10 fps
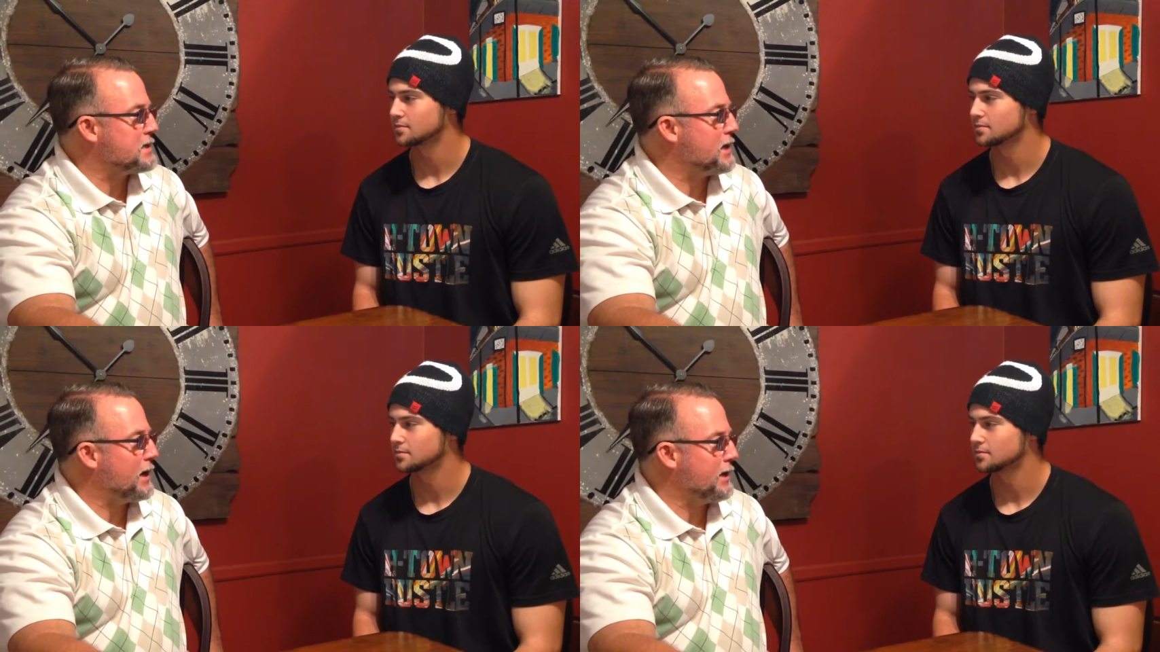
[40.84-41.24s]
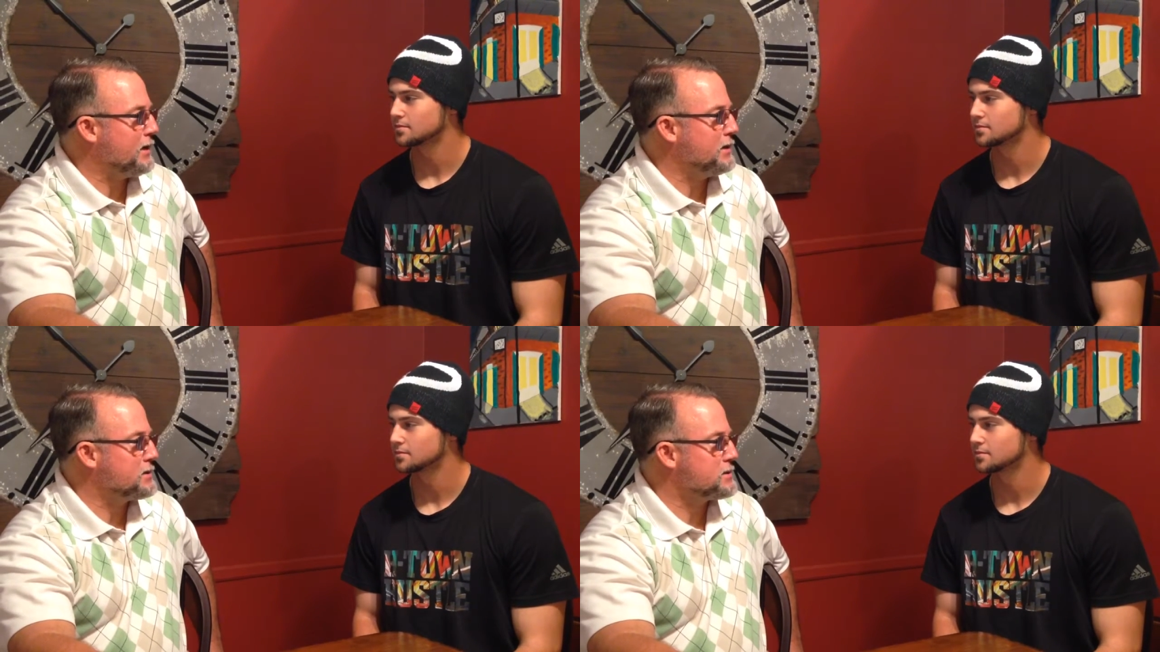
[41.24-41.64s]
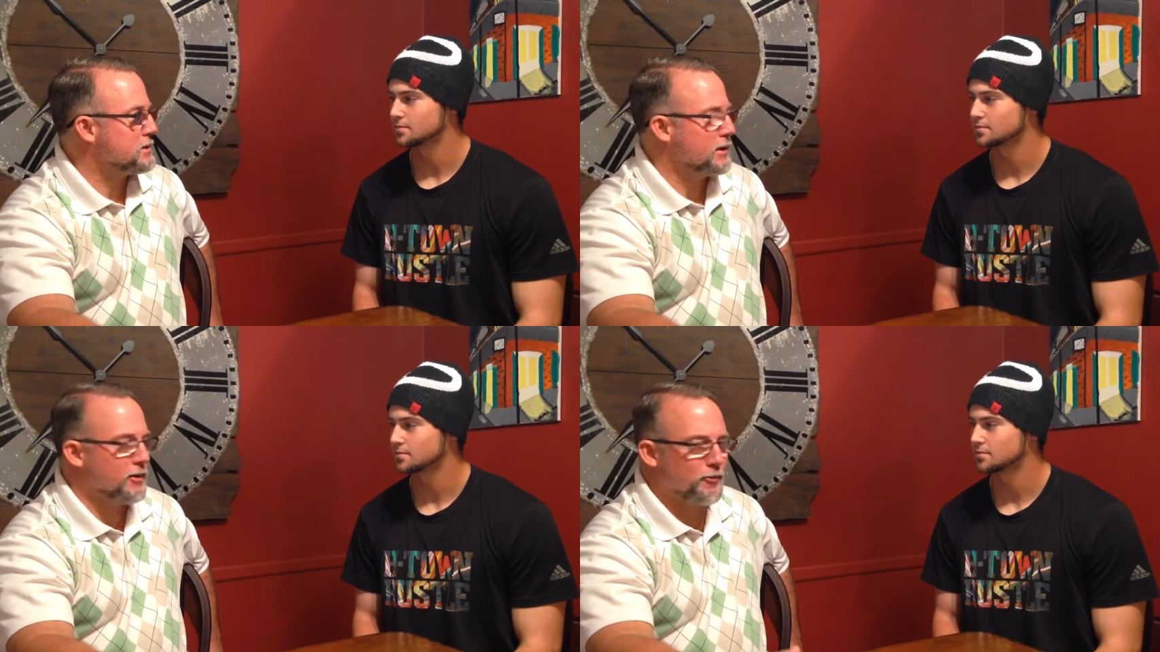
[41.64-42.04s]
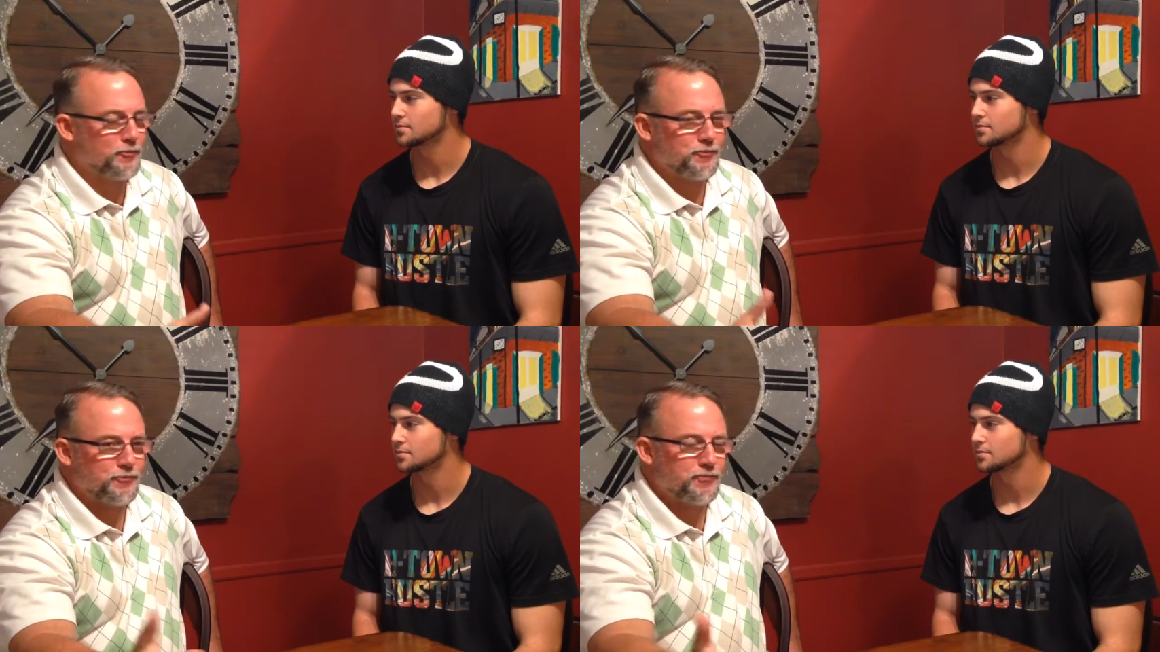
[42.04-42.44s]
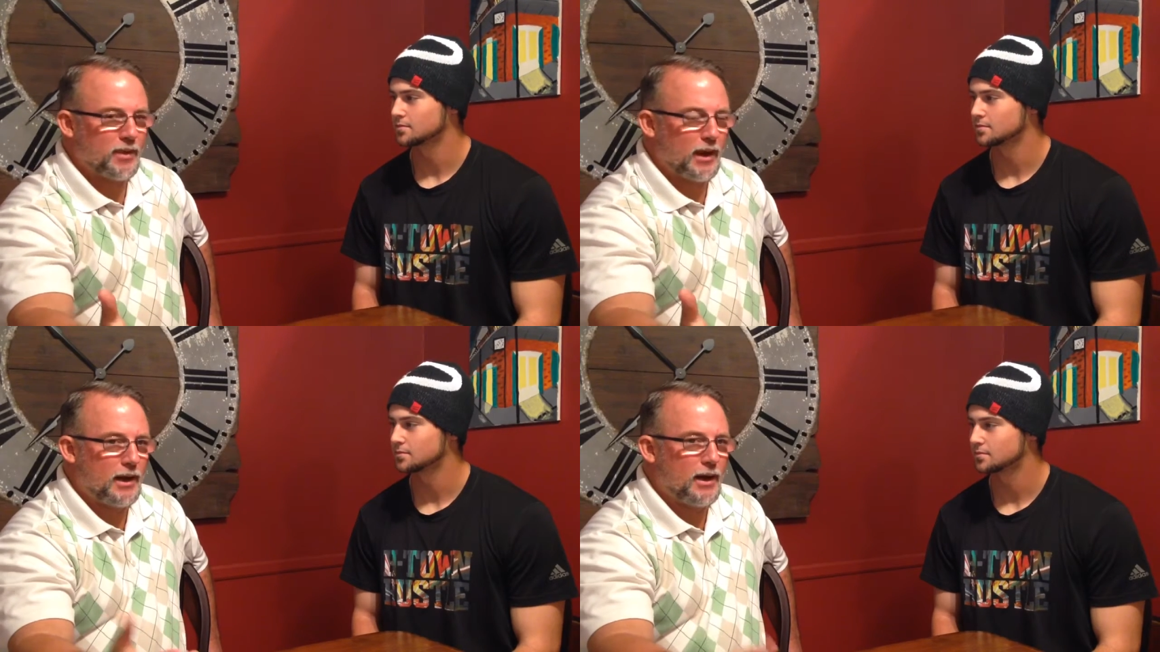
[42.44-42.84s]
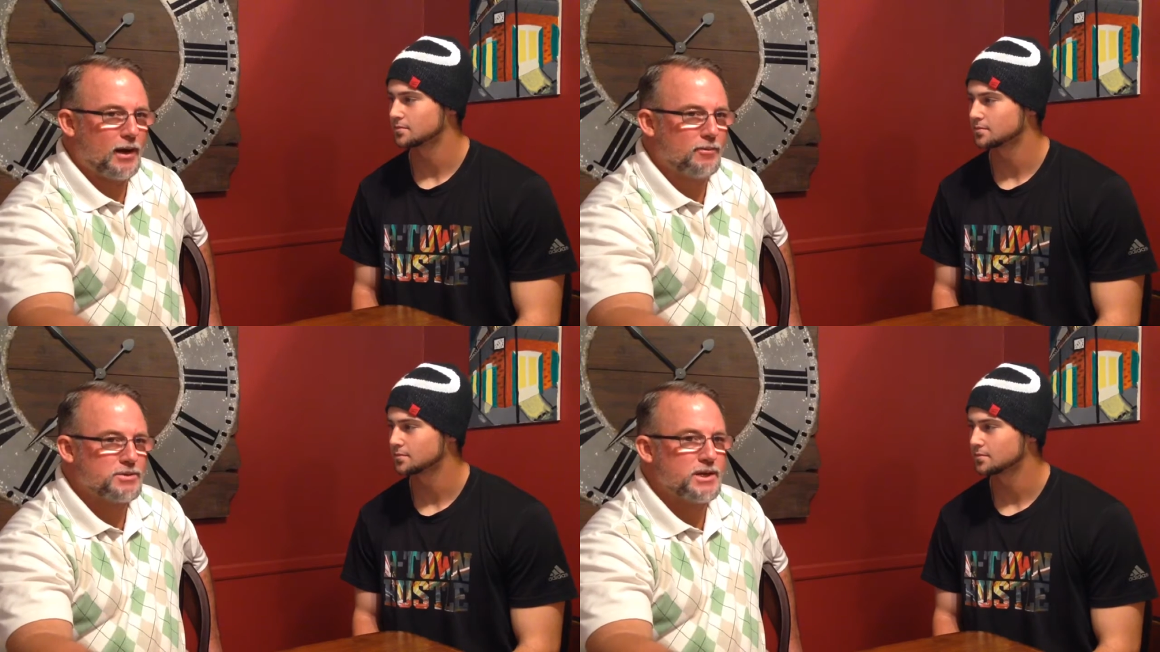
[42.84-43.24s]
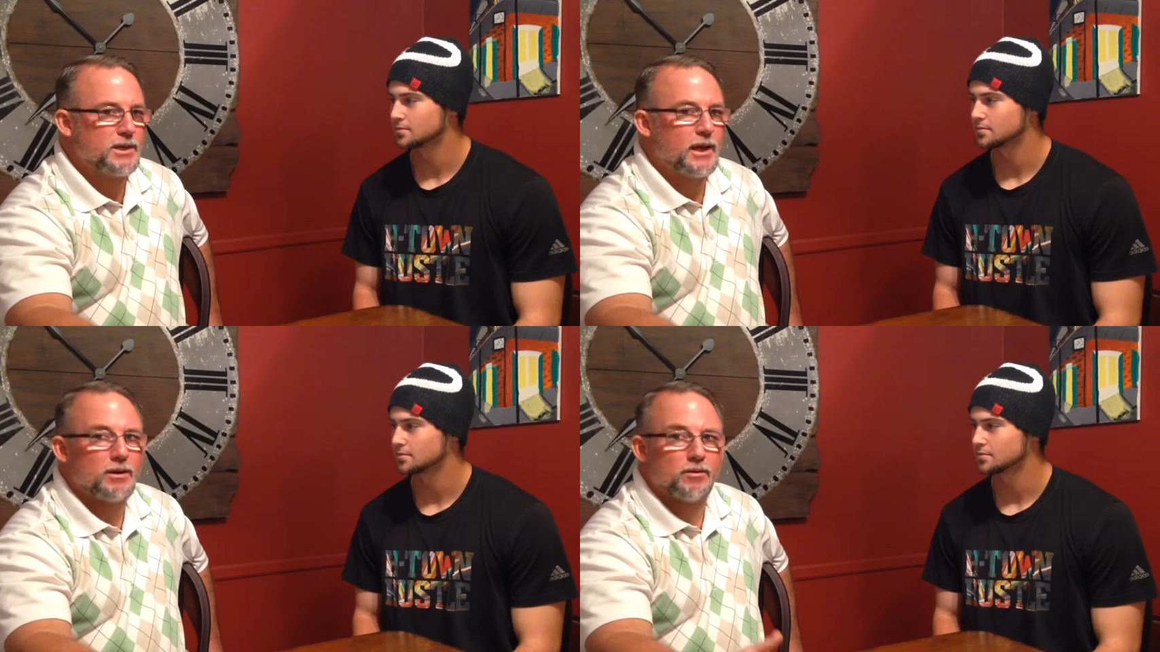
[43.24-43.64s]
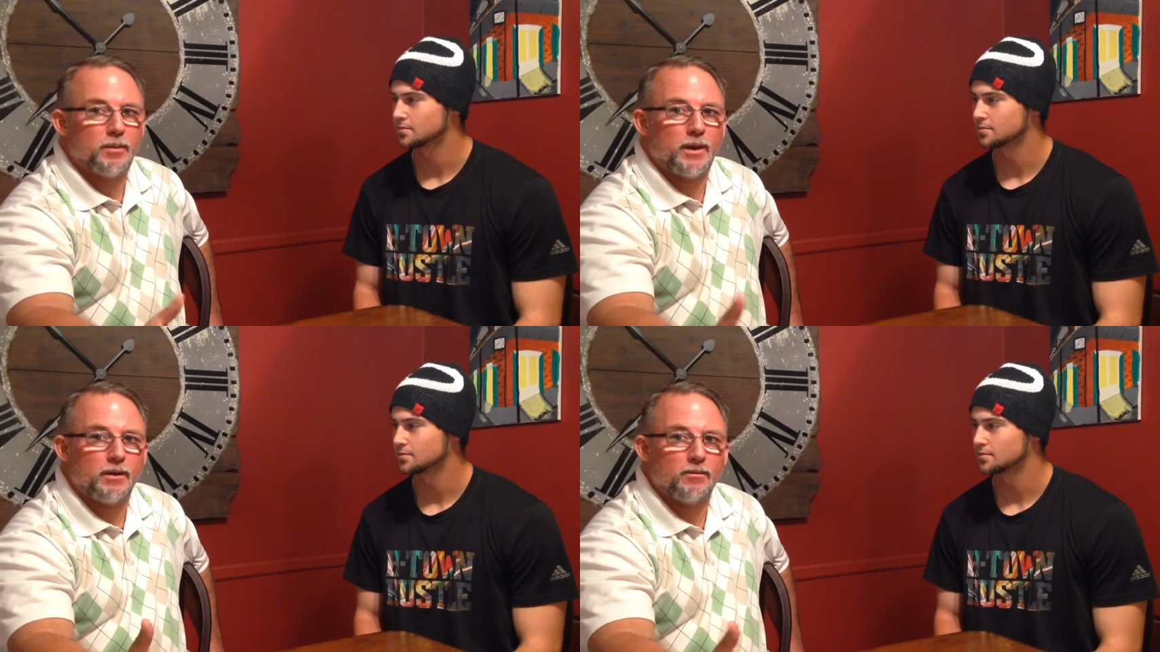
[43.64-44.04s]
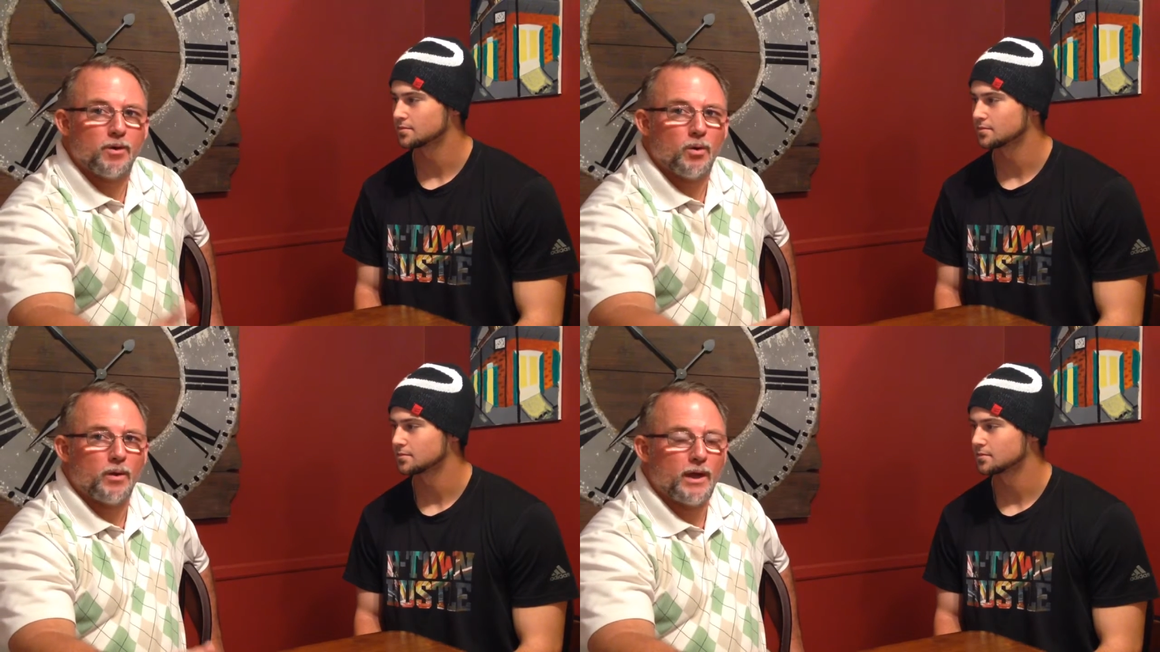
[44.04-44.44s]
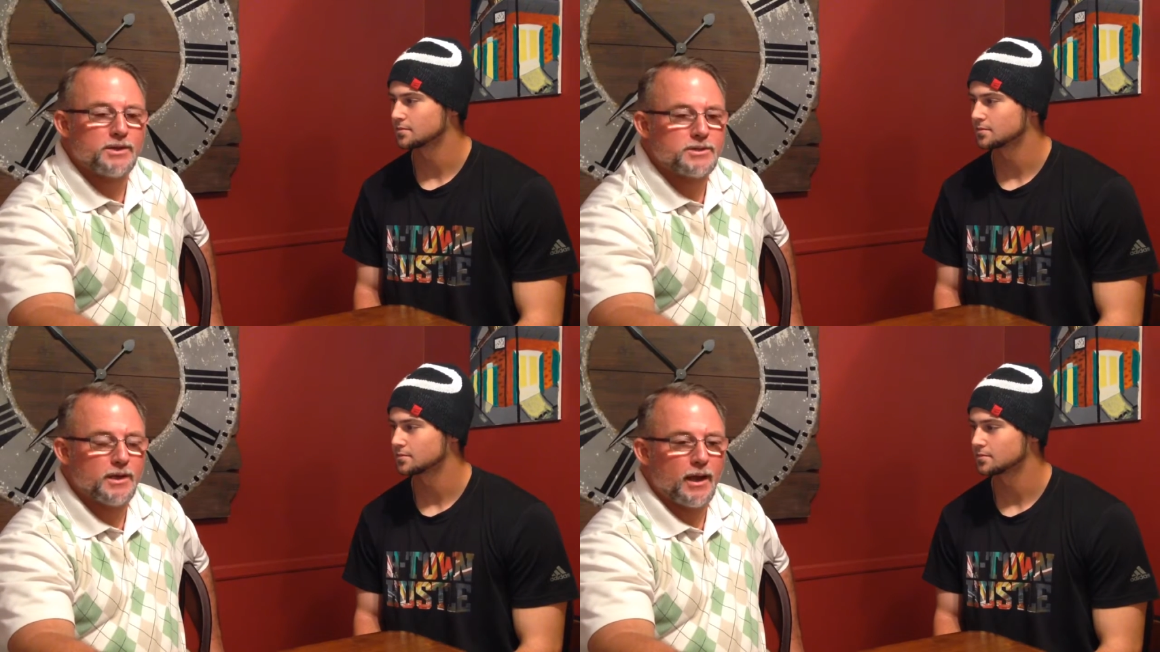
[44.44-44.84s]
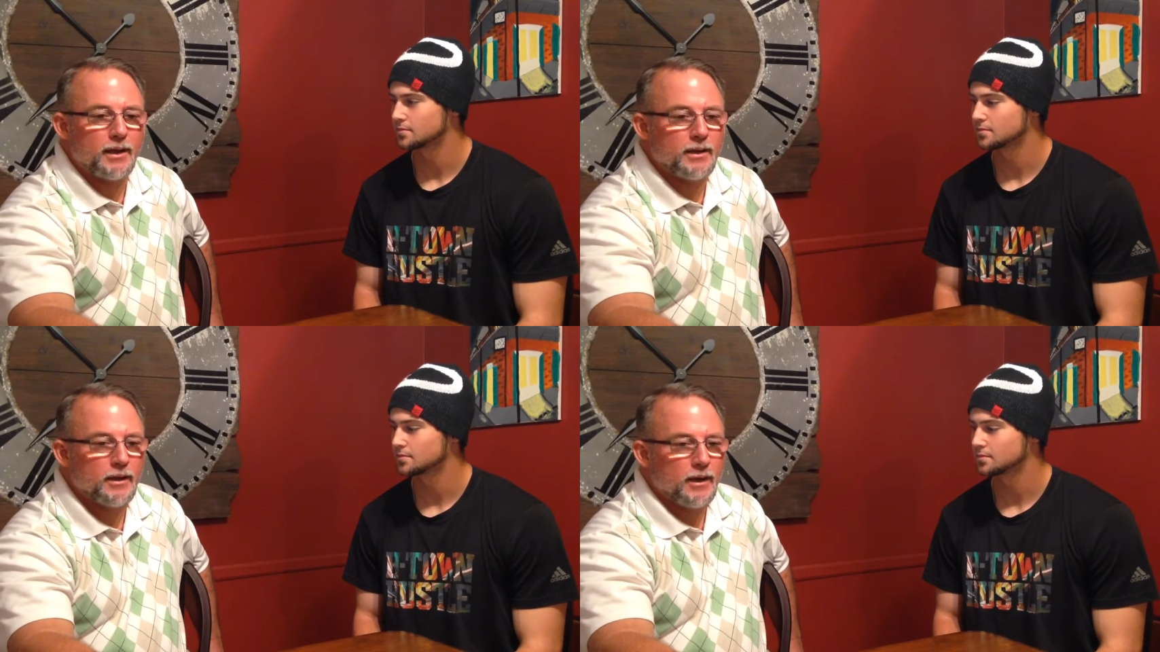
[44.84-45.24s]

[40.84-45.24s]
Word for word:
Speaker 1: and 90s, um, I, am seeing that to be old age today.